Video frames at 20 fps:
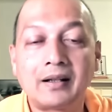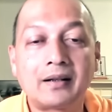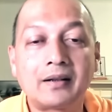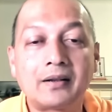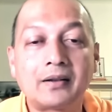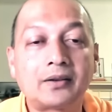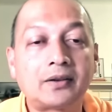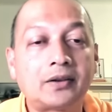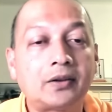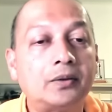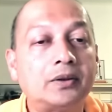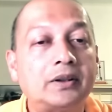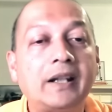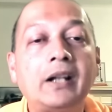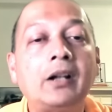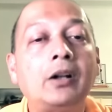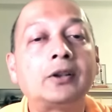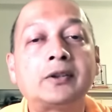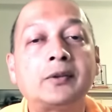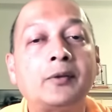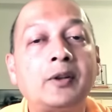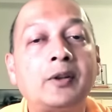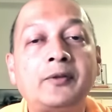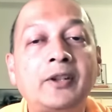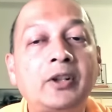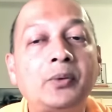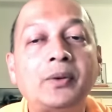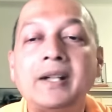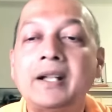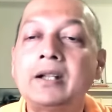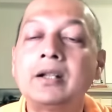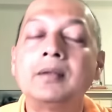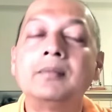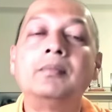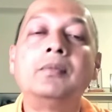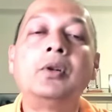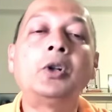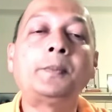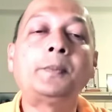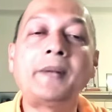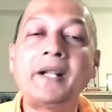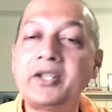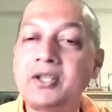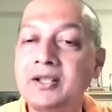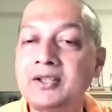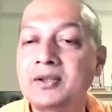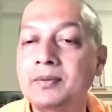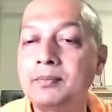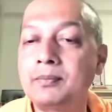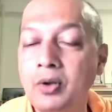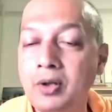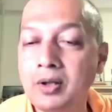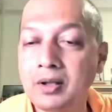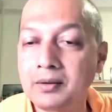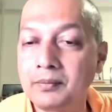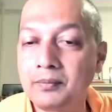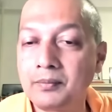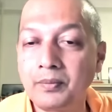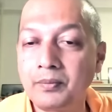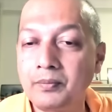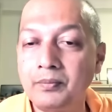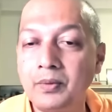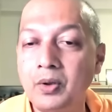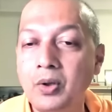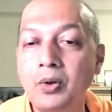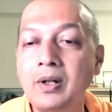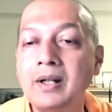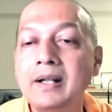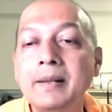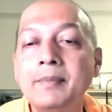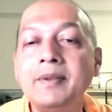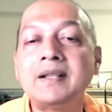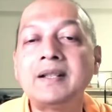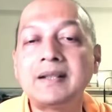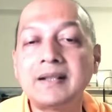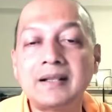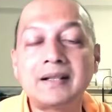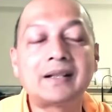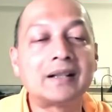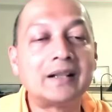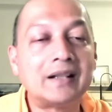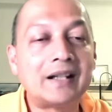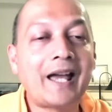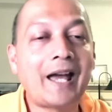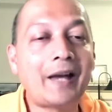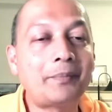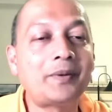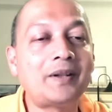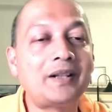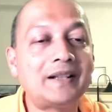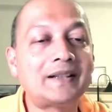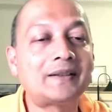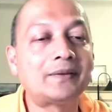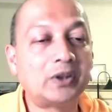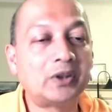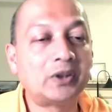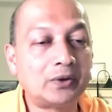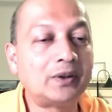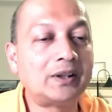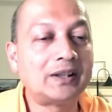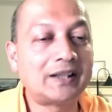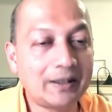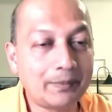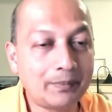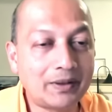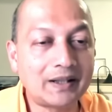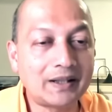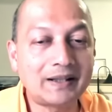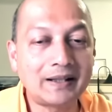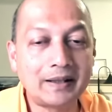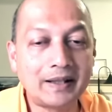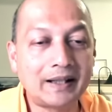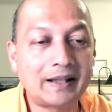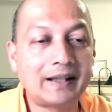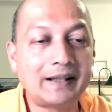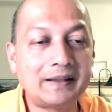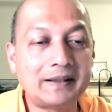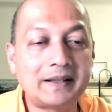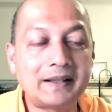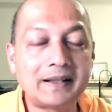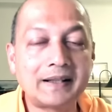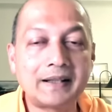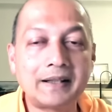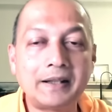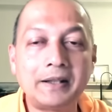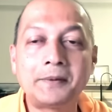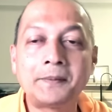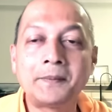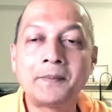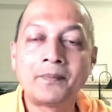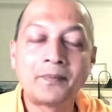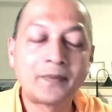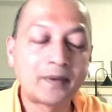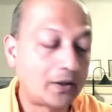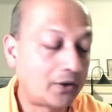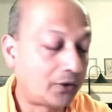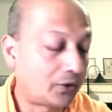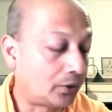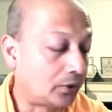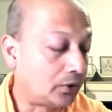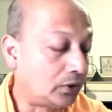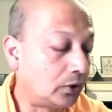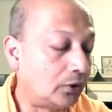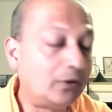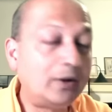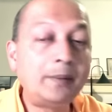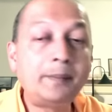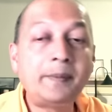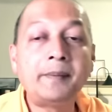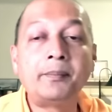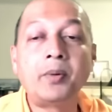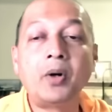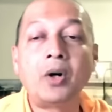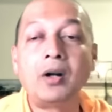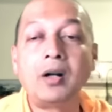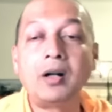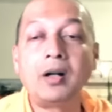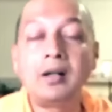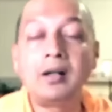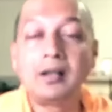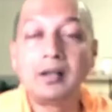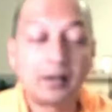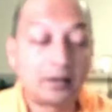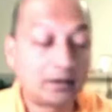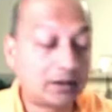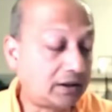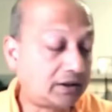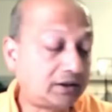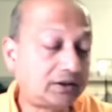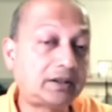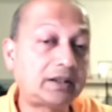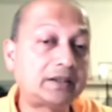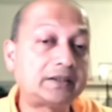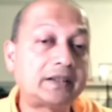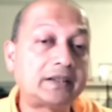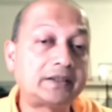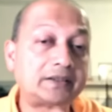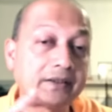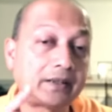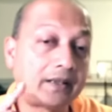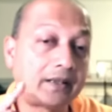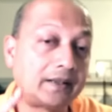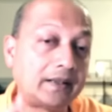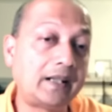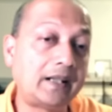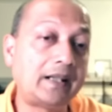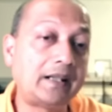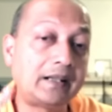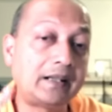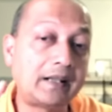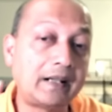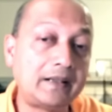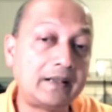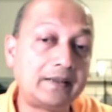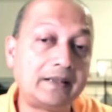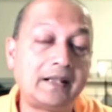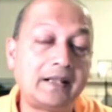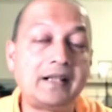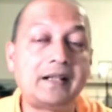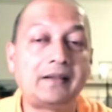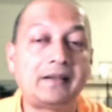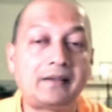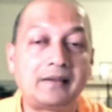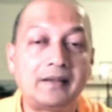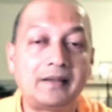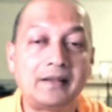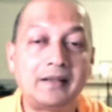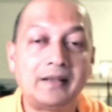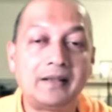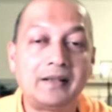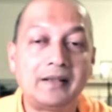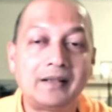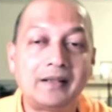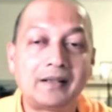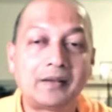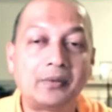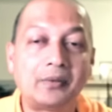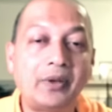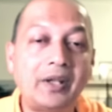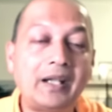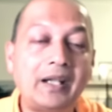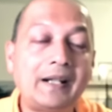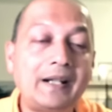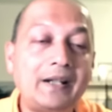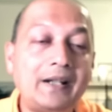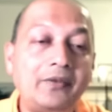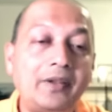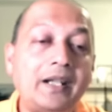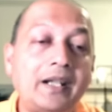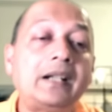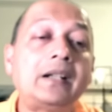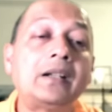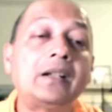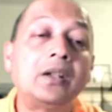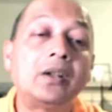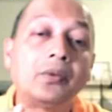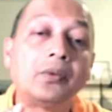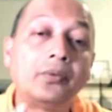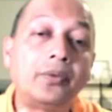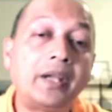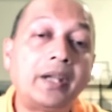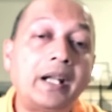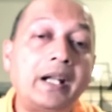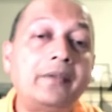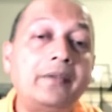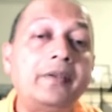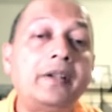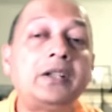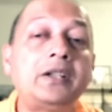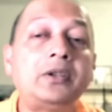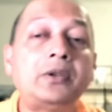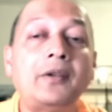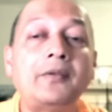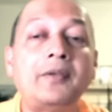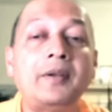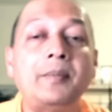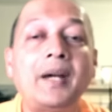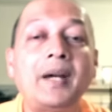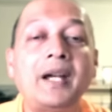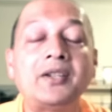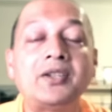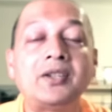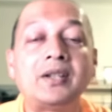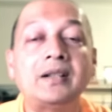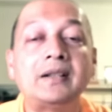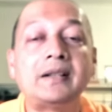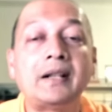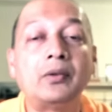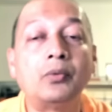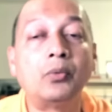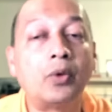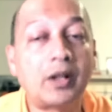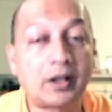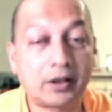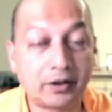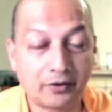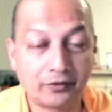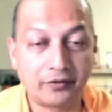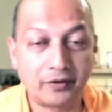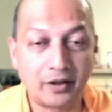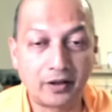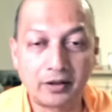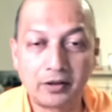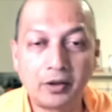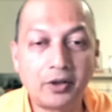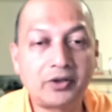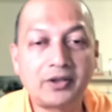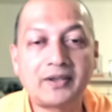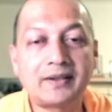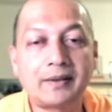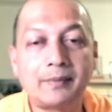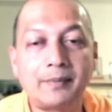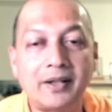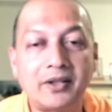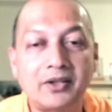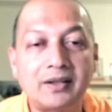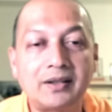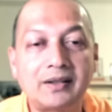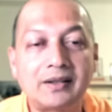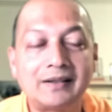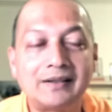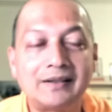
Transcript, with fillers: So there also, what will you get? More pleasures, more limited happiness, which you will keep getting again and again. So you will be born tatra tatra, there and there. Where and where? Wherever you have imagined and worked for. Not just imagined.